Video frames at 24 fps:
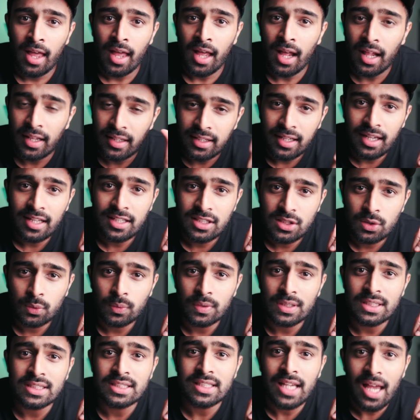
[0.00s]
And the answer
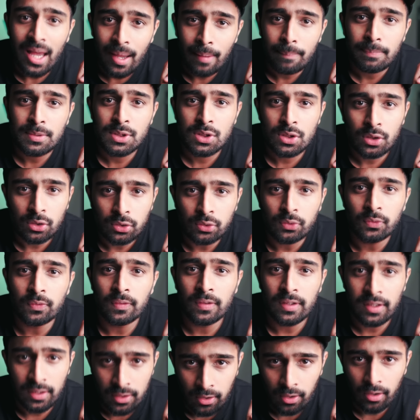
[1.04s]
is
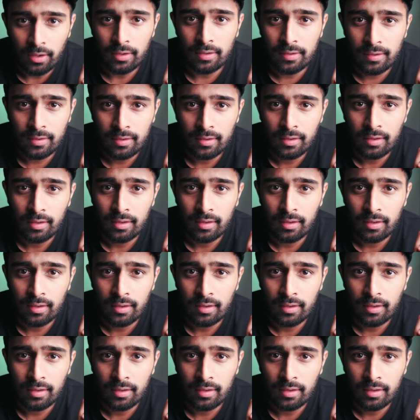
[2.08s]
absolutely not.